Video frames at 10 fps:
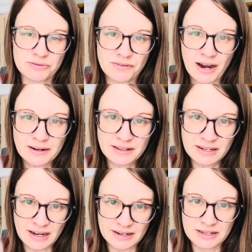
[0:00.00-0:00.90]
finally
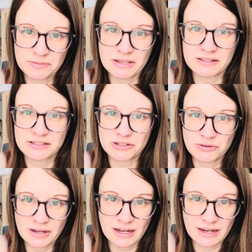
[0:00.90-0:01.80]
got him into
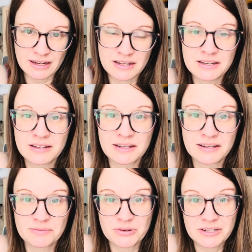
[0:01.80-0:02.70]
a
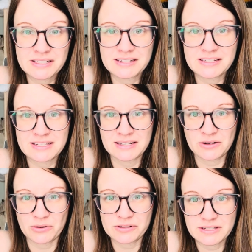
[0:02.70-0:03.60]
pretty decent
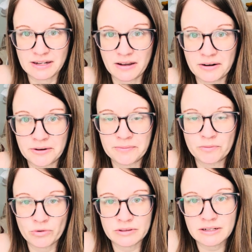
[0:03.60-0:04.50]
nursing home
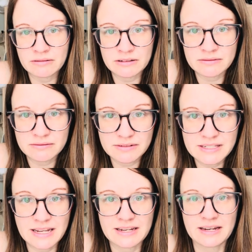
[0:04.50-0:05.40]
where they would
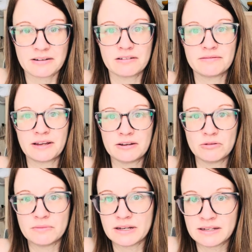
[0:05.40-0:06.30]
take care of
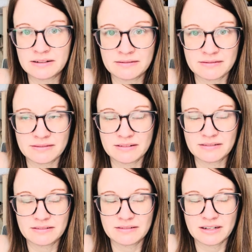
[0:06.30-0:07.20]
him. And,
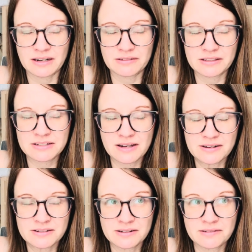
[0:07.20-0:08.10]
the
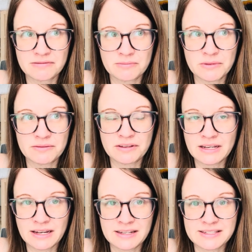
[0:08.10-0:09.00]
doctor from the
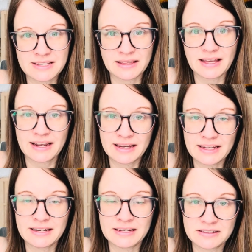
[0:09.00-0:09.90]
VA said that he
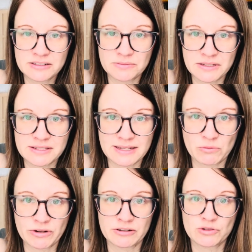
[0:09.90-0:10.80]
needed to be
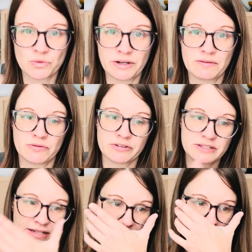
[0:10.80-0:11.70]
somewhere
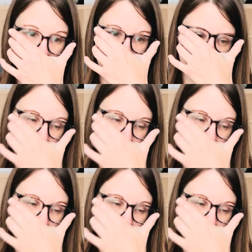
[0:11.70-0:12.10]
24/7